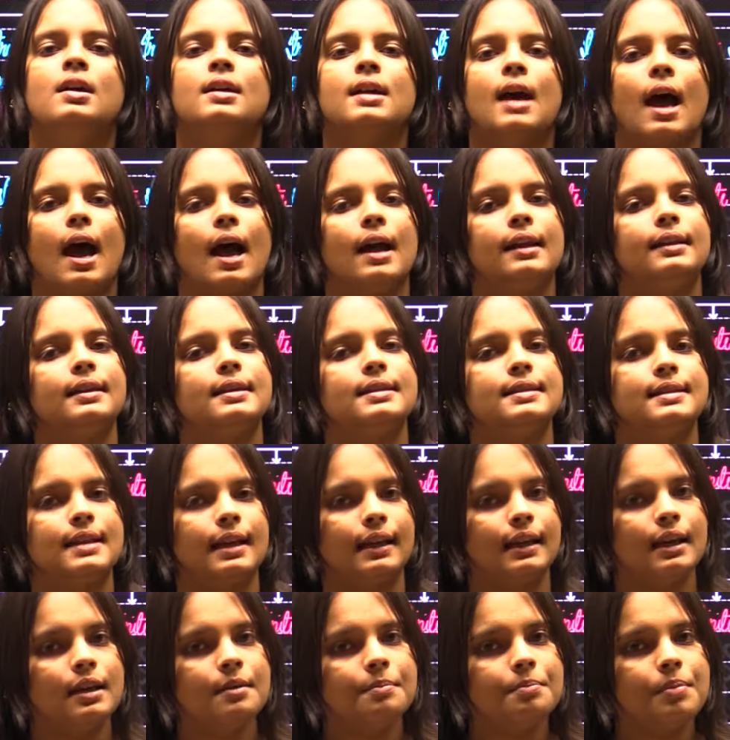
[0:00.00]
And the
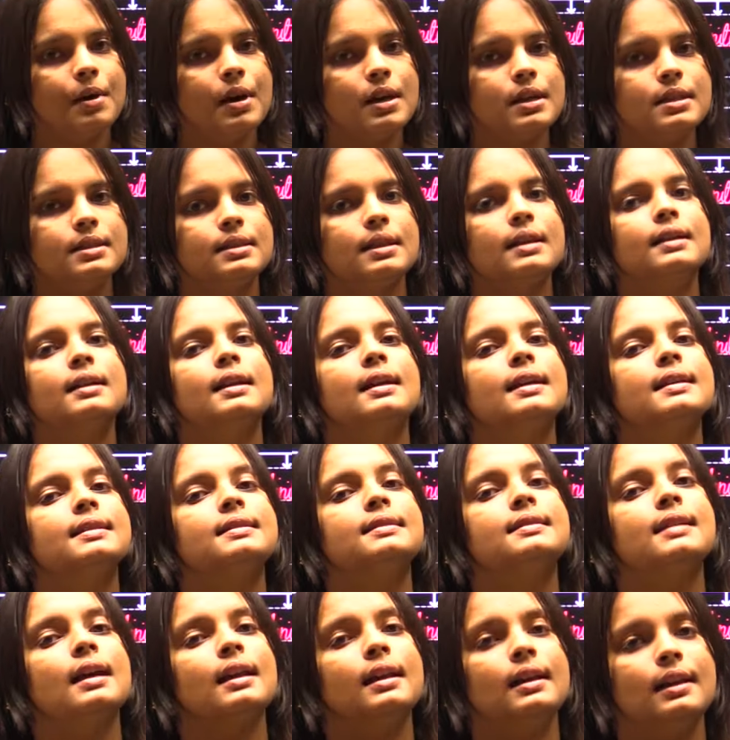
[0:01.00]
second person
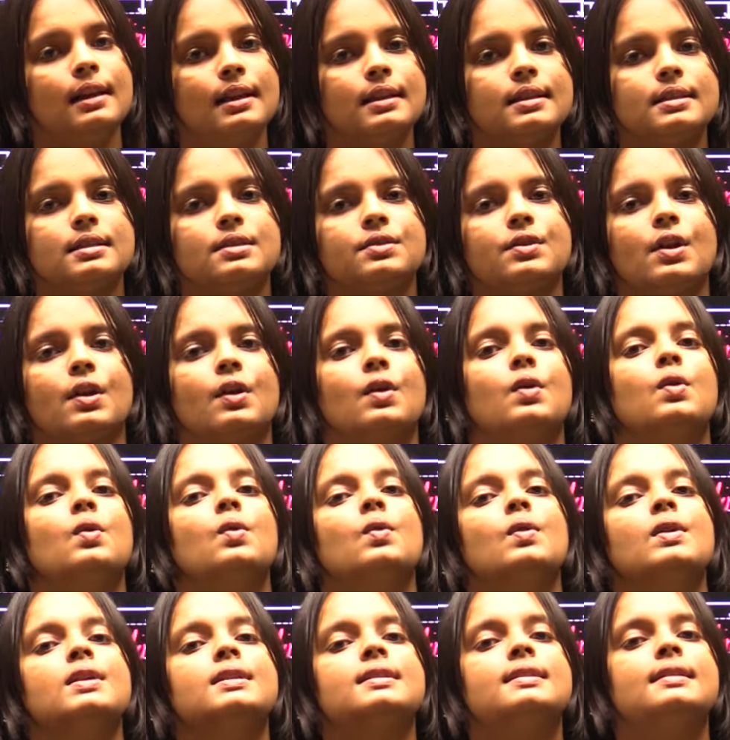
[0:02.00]
is the listener,
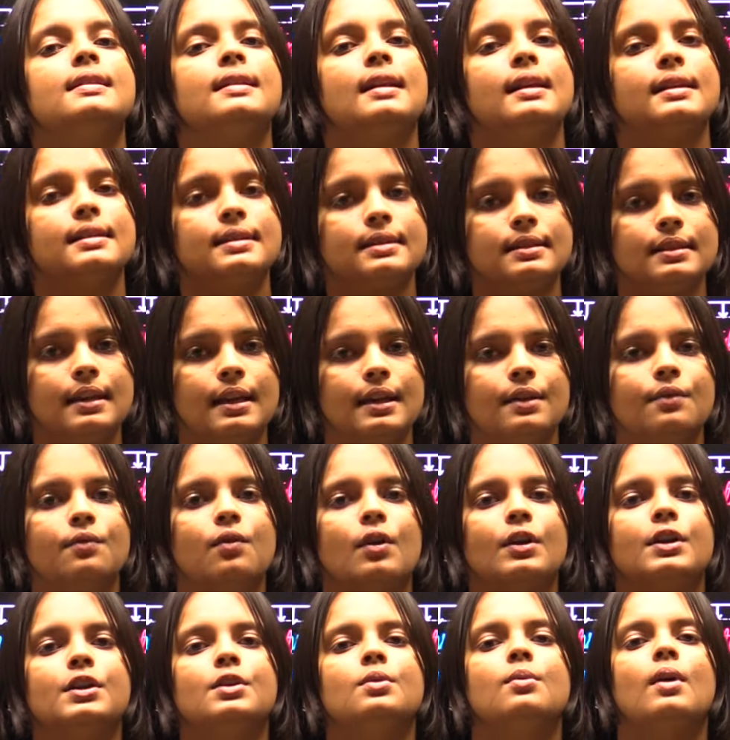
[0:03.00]
who is listening
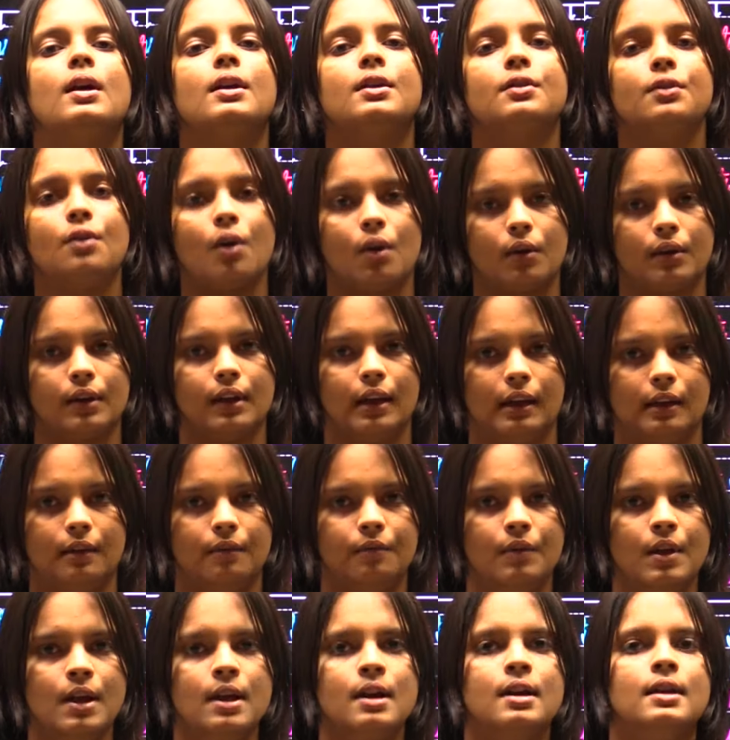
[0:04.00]
what you are talking,
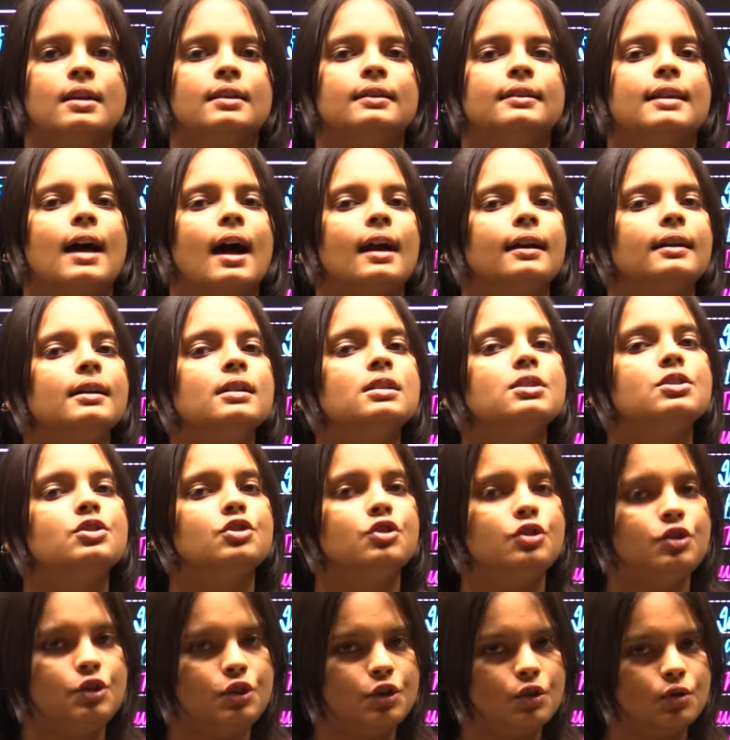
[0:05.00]
that is
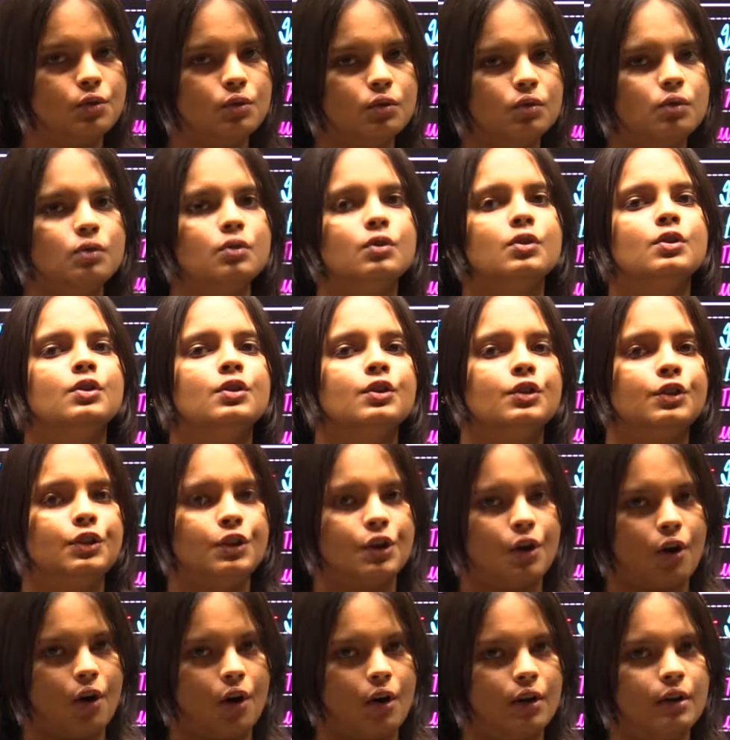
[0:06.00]
you,
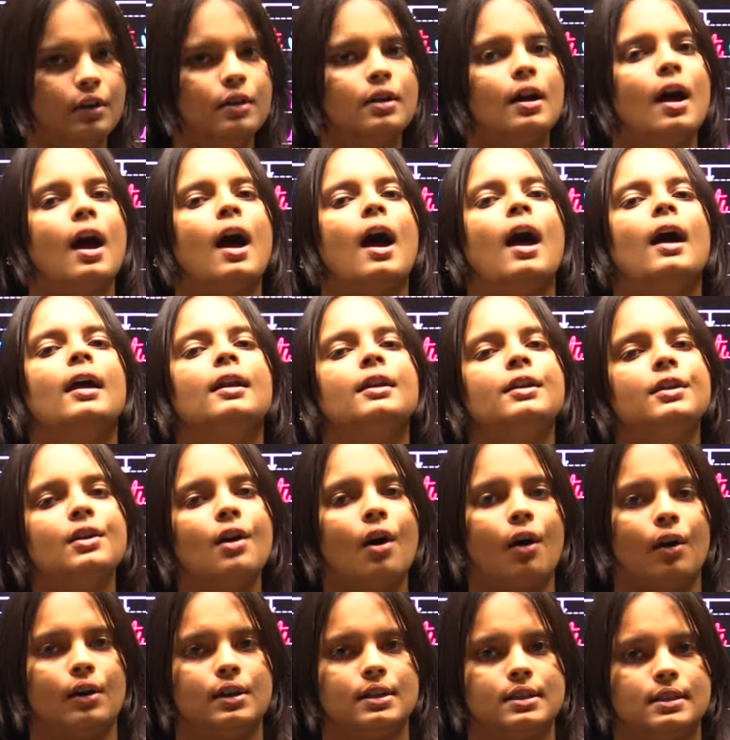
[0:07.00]
your and
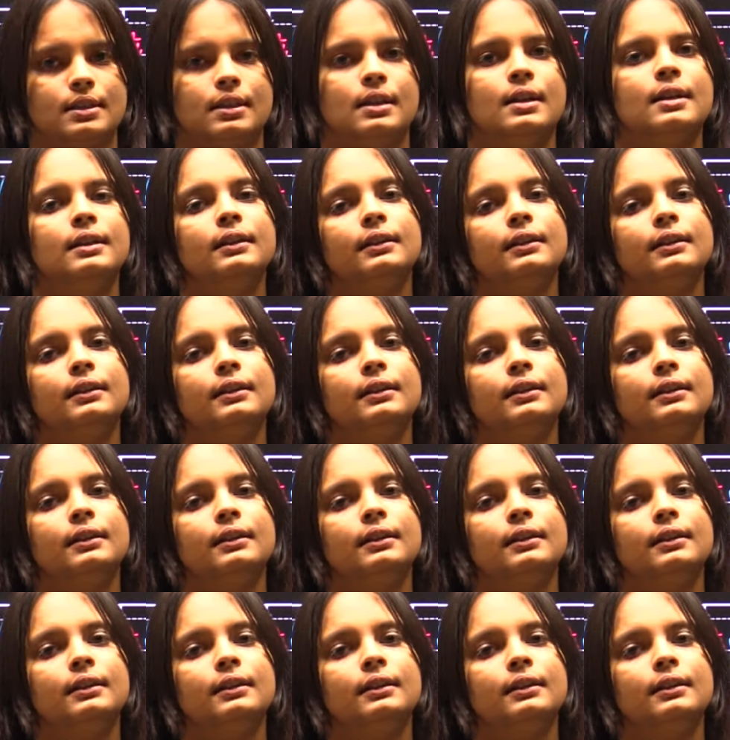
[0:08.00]
yours.